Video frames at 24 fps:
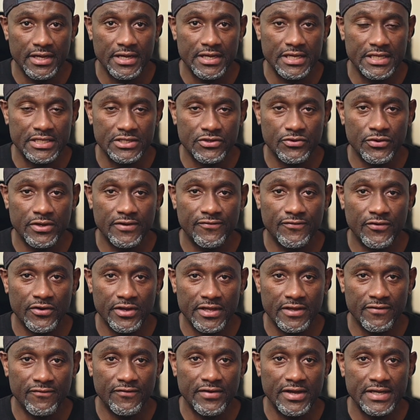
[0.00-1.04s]
It's great for
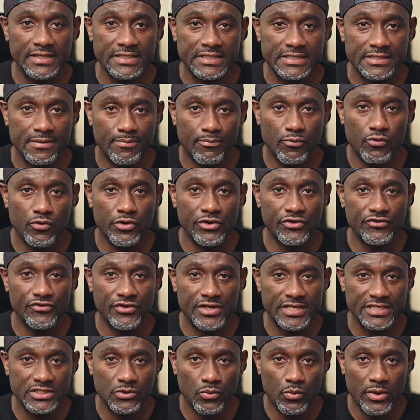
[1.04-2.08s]
events,
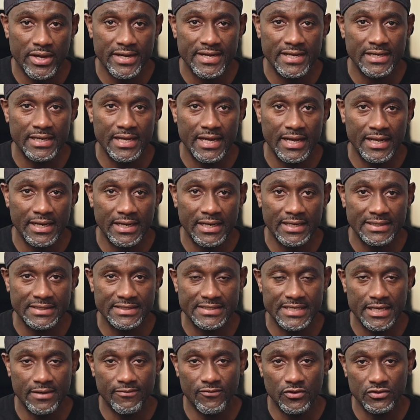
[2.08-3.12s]
portraits, wedding and
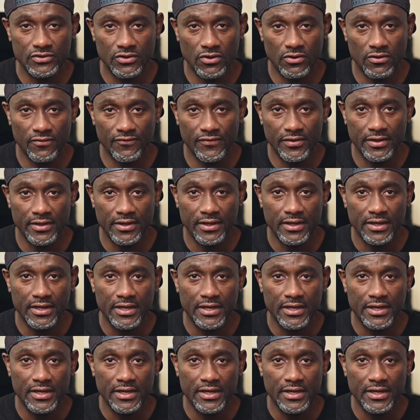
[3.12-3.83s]
landscape photography.